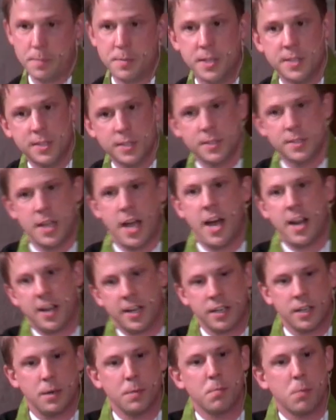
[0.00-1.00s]
This is not a
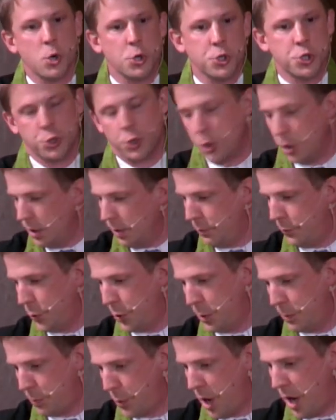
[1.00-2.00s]
commercial for
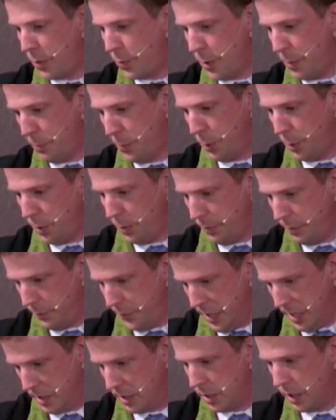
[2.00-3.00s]
the Broad Ripple
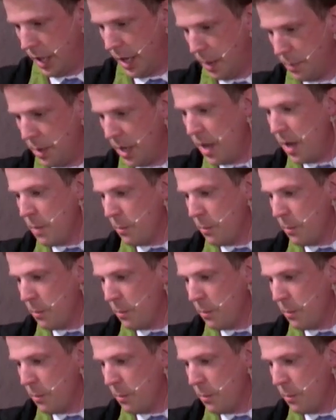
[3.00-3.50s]
Fit Club,